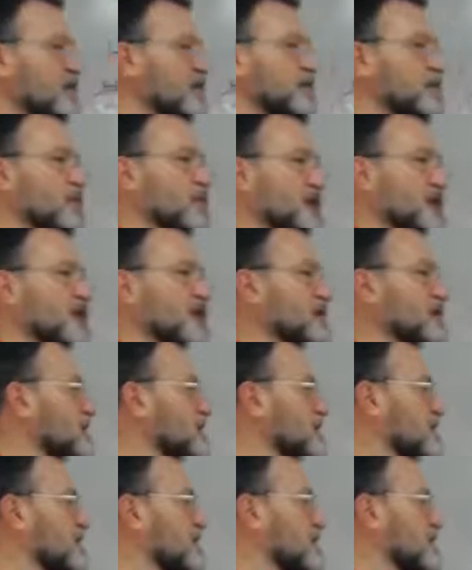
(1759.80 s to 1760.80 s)
in the other way,
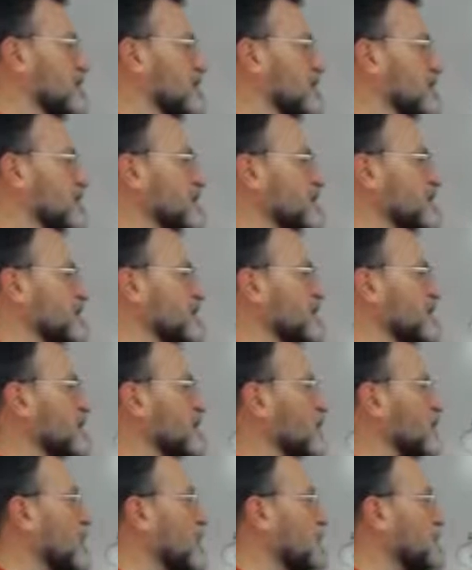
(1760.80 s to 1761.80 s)
that means that